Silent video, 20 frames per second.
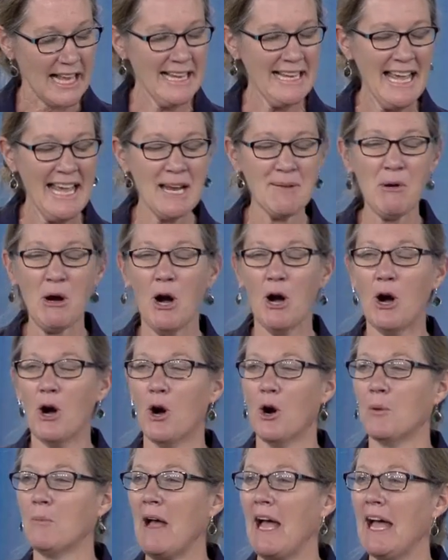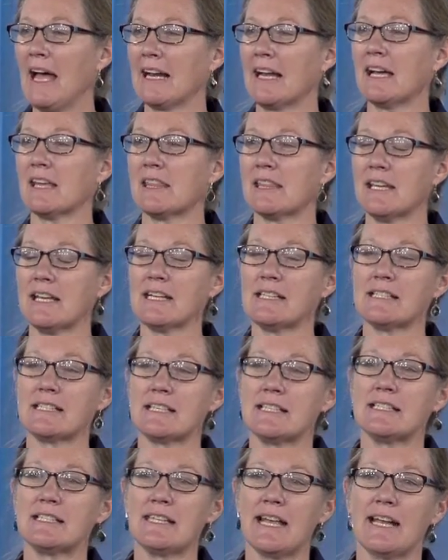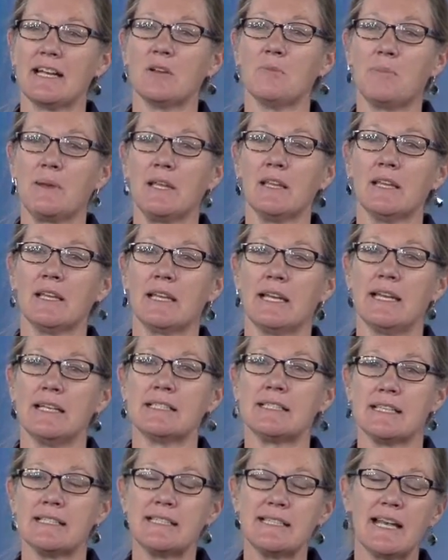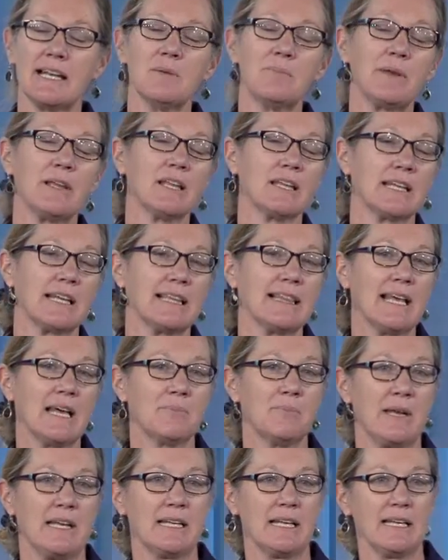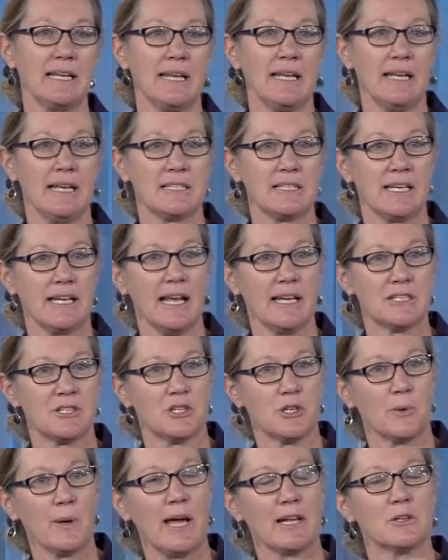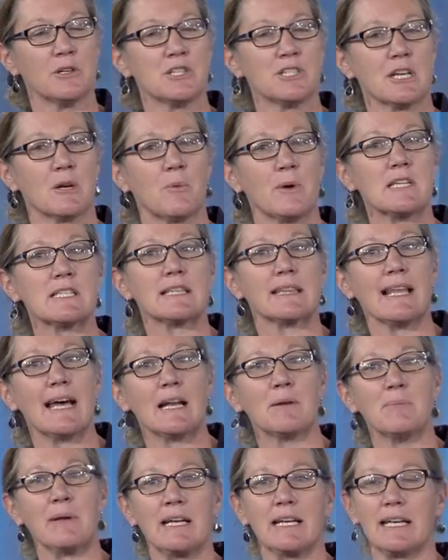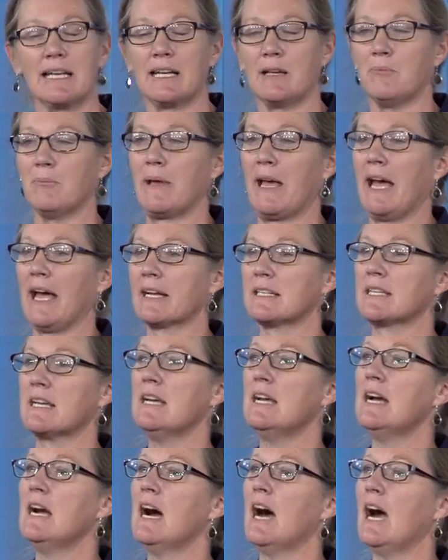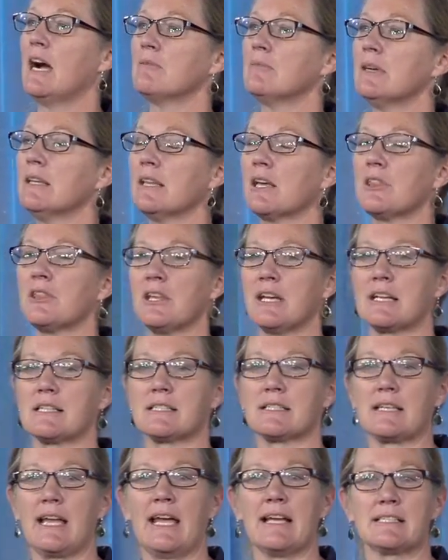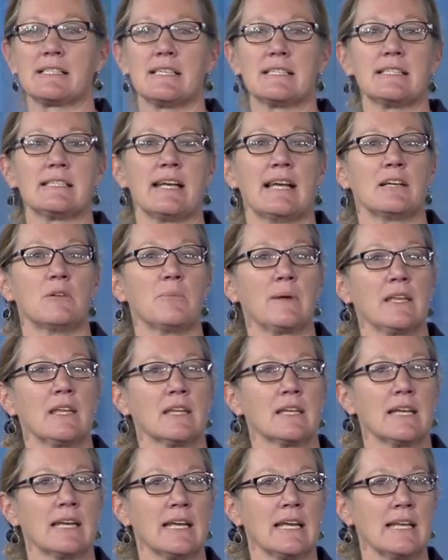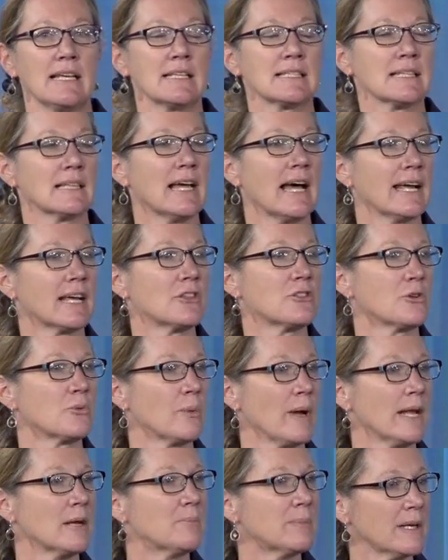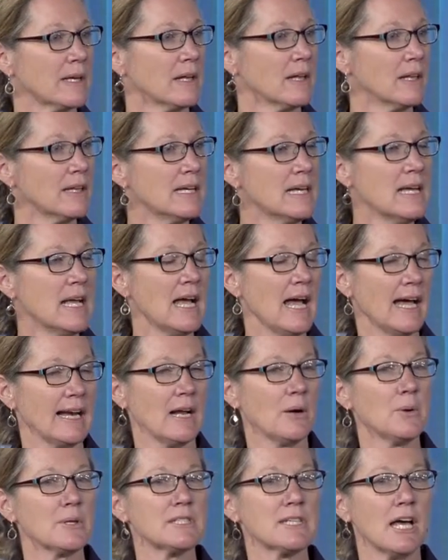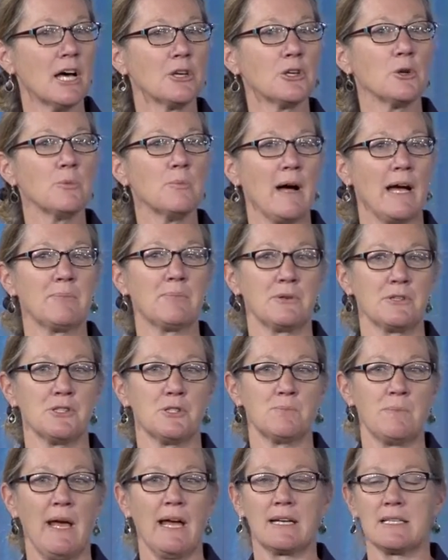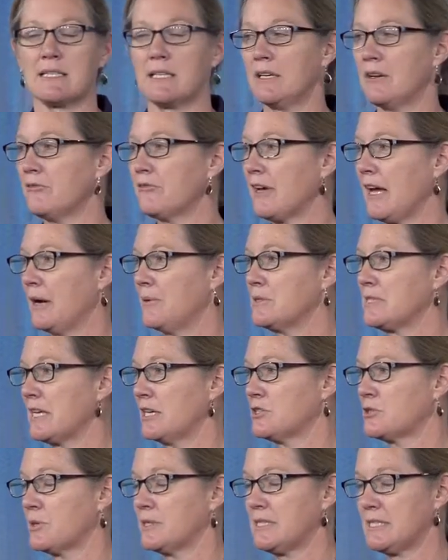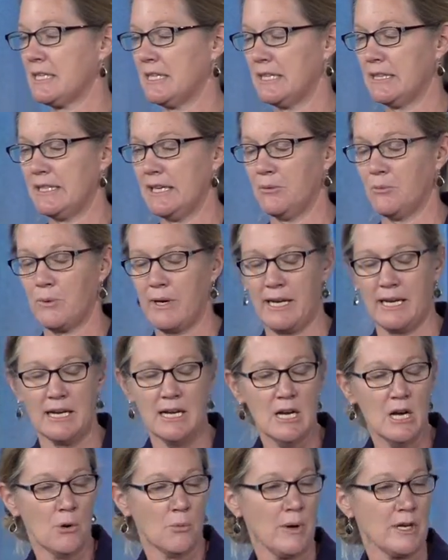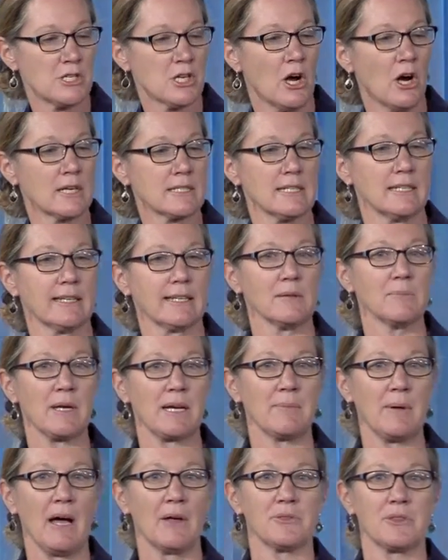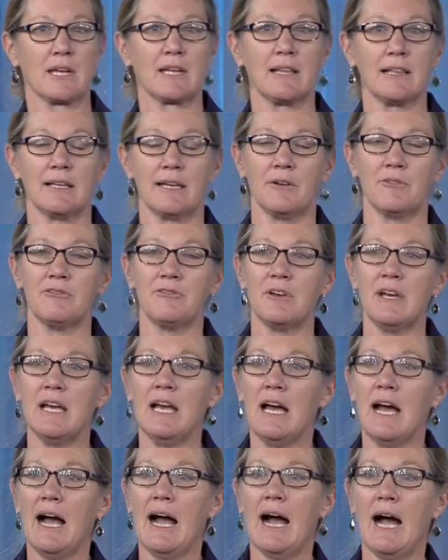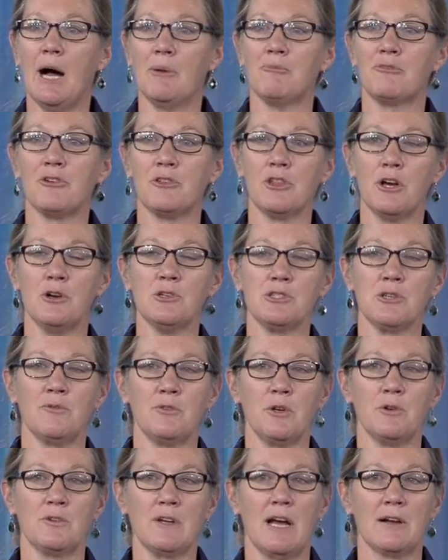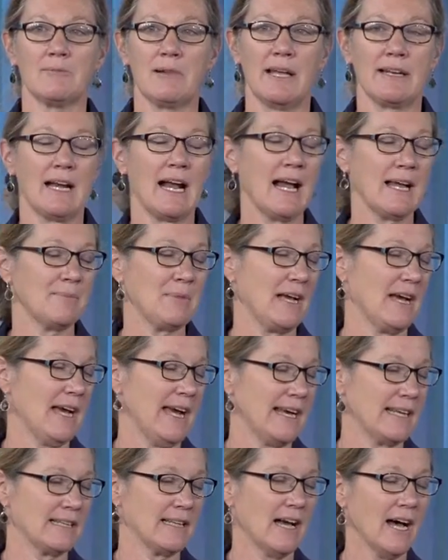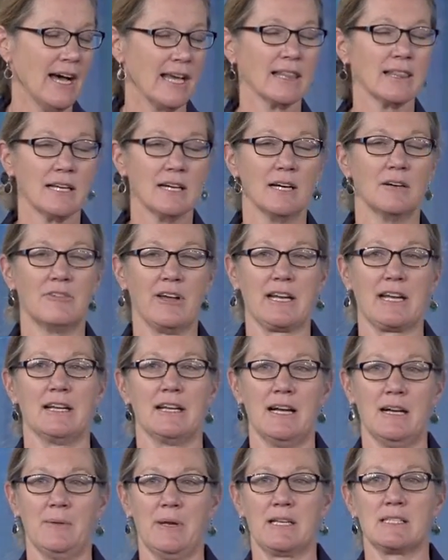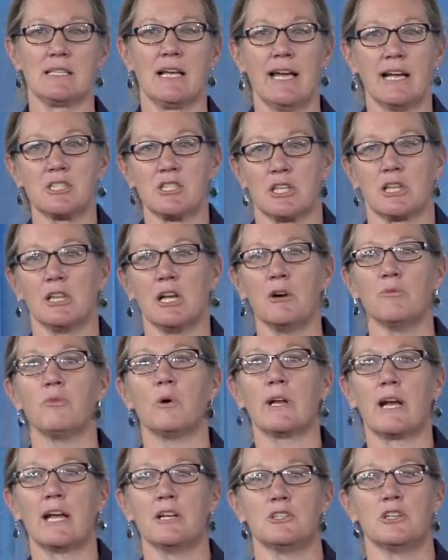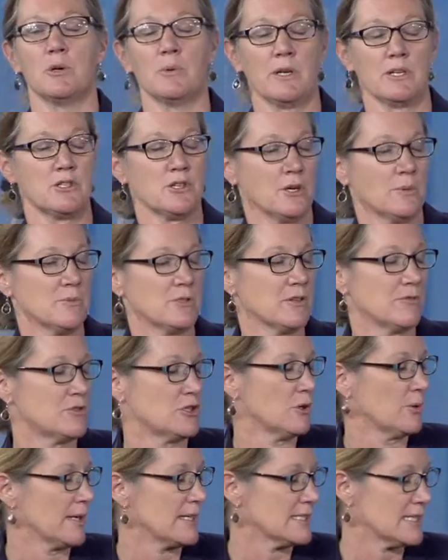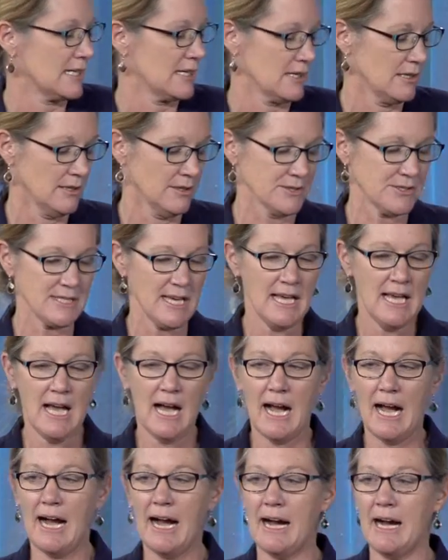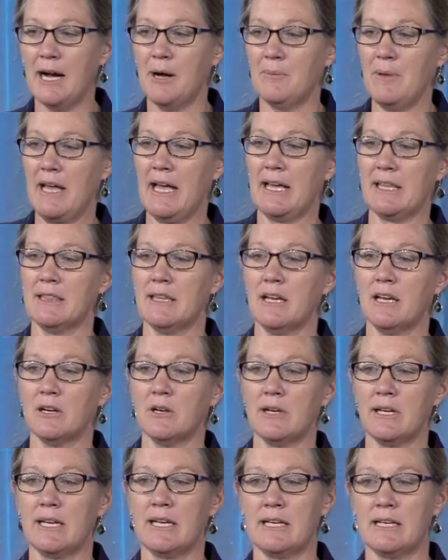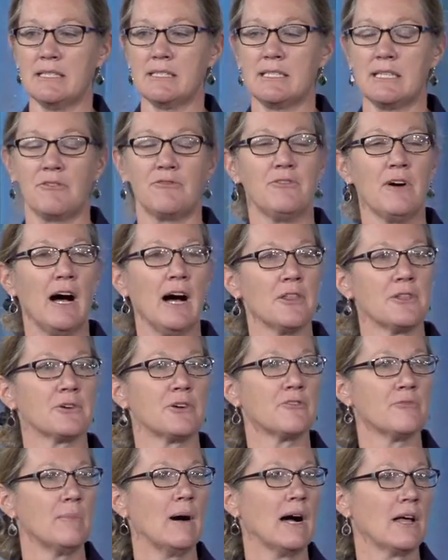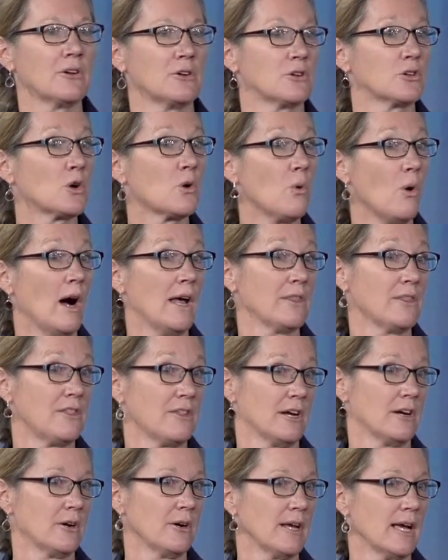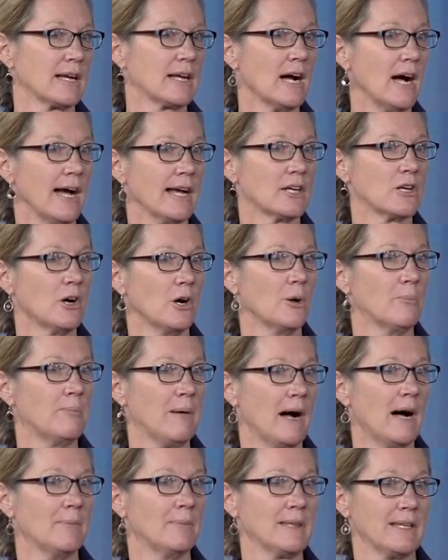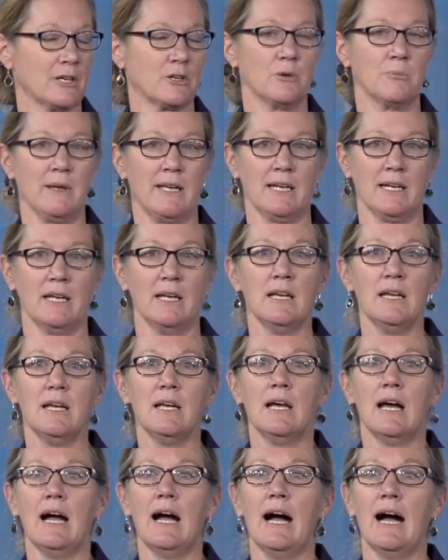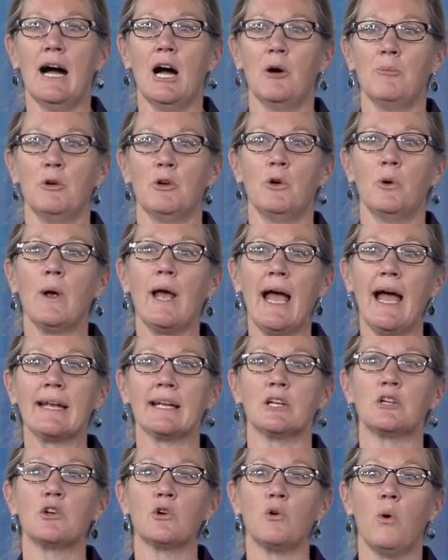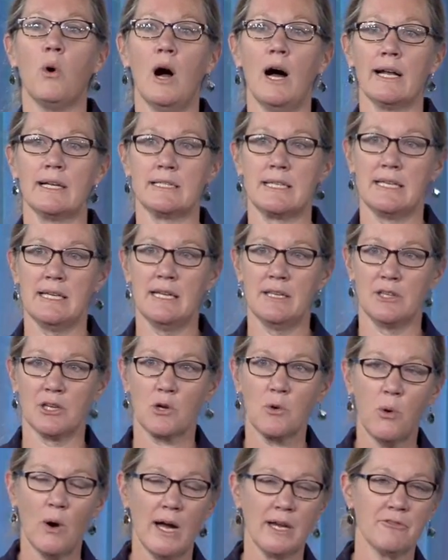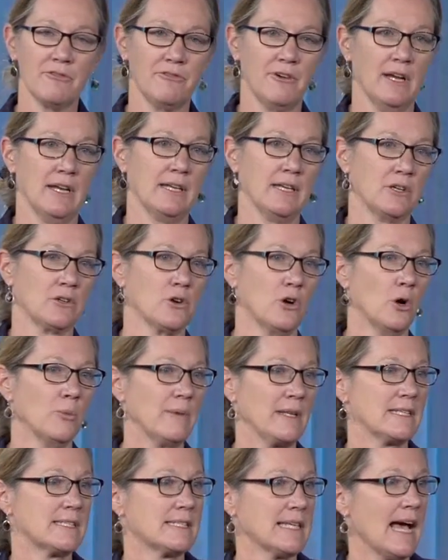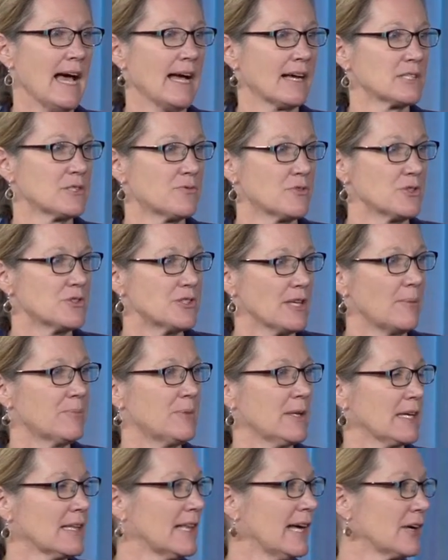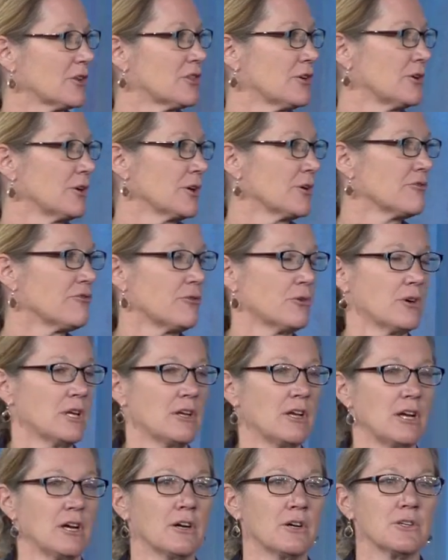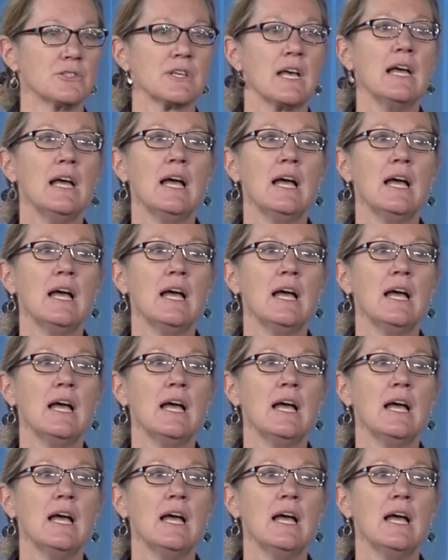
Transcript: came home and I think sustainability, sustainability led me to, to, to, energy, which led me to impact. I really think sustainability is like the red pill. And I will tell you my perspective. I was interested that we, we talked a little bit about the cliff. Um, for those of you not read it, I'm a, I, I love economics. I actually love what I do in terms of doing deals. Um, and there is the father of modern quant theory, a guy called Bob Litterman, um, who headed quant the quant fund at Goldman Sachs for something like 30 or 40 years.